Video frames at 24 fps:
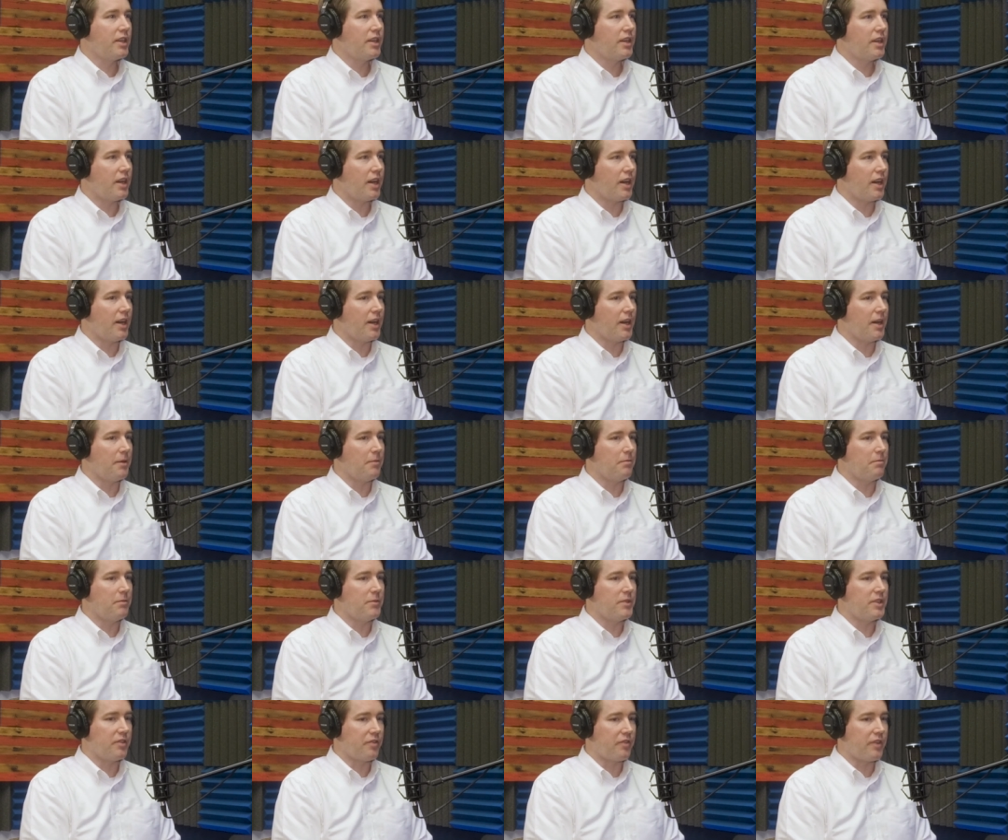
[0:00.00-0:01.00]

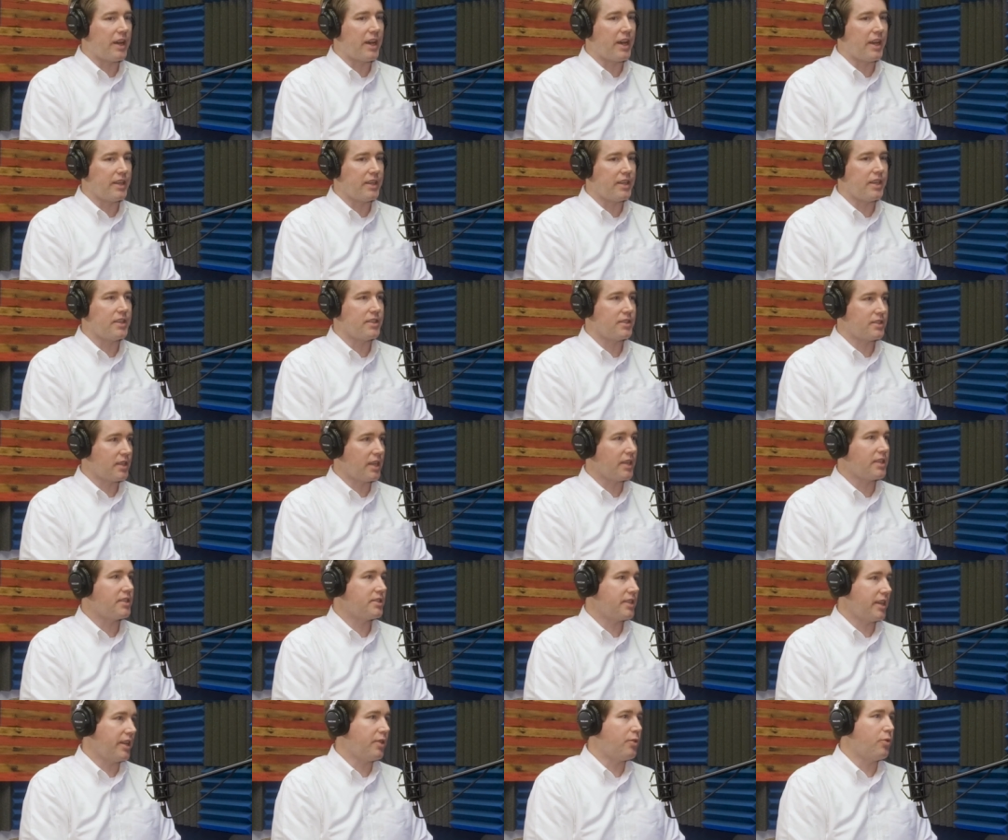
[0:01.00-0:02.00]
um, defined as like
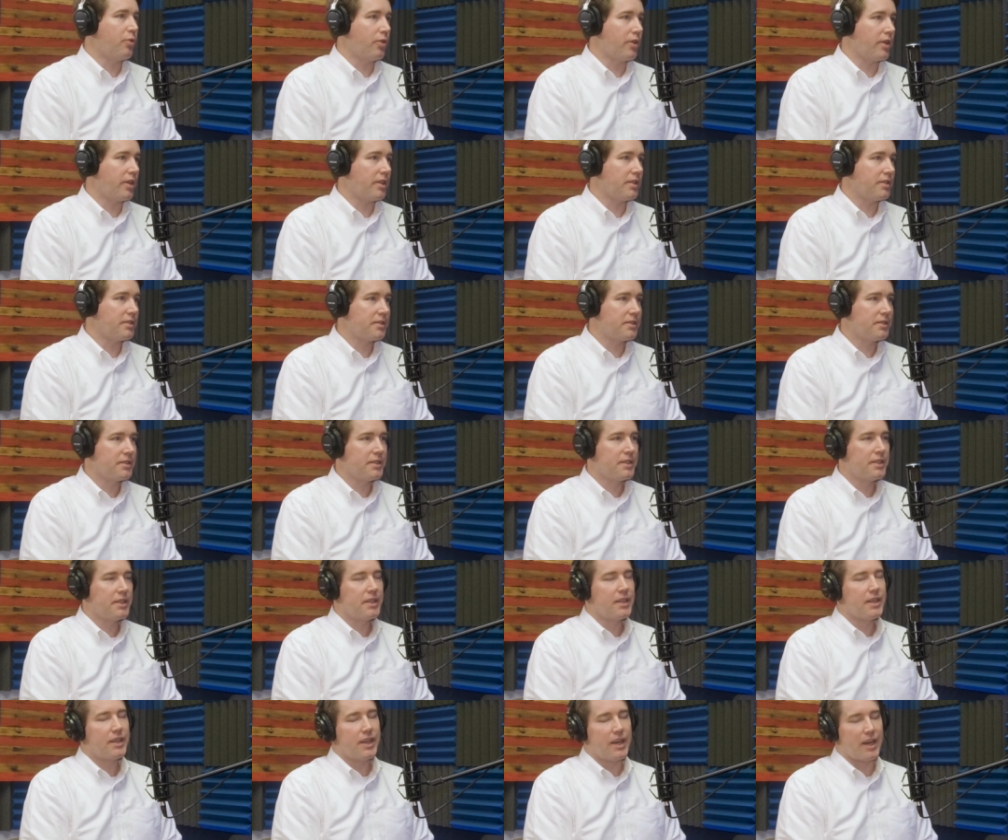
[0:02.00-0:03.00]
state court is. It
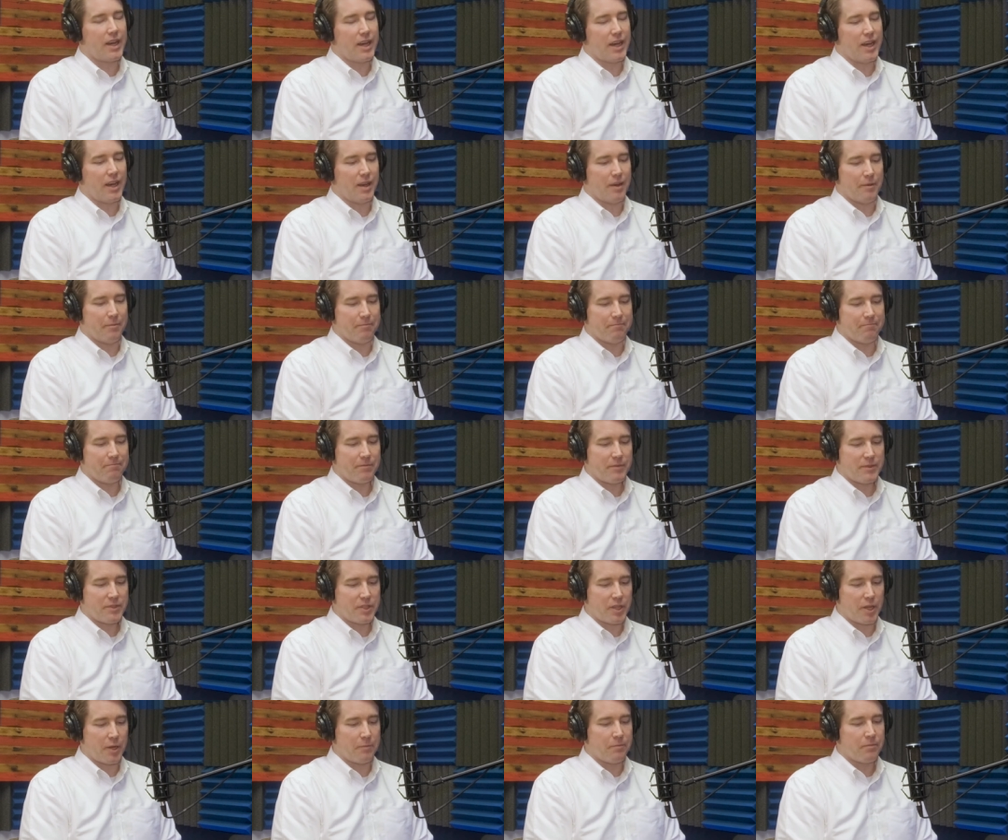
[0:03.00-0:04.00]
is. It is. Um,
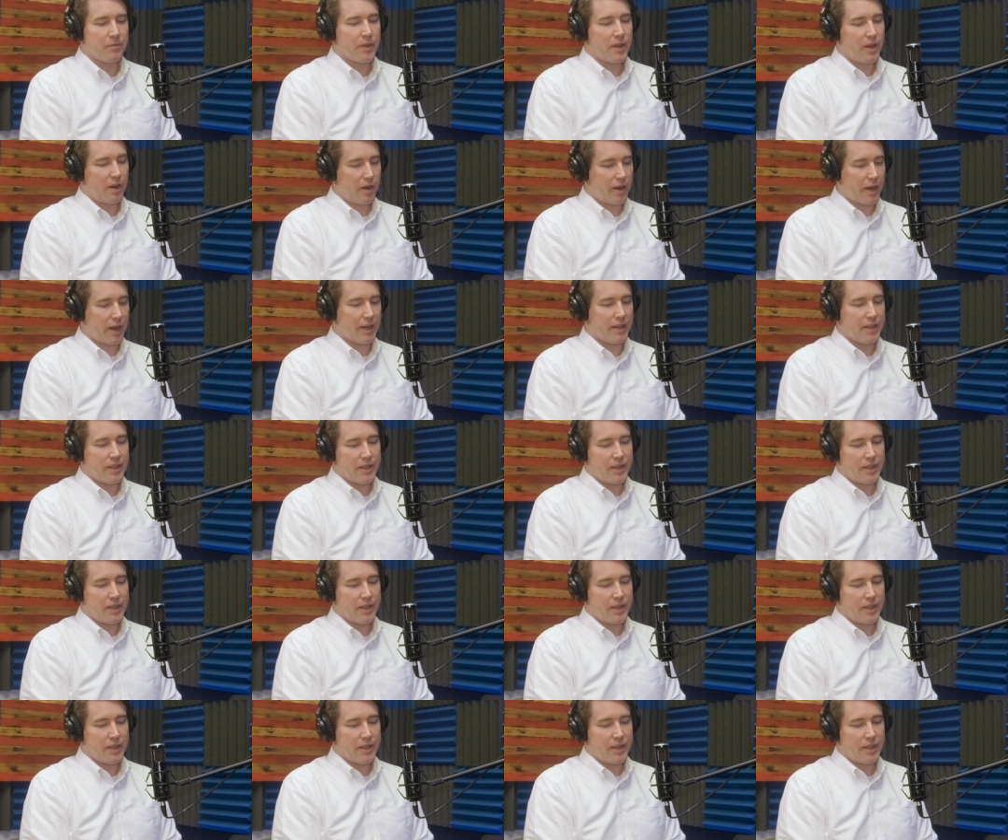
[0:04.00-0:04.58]
so all right.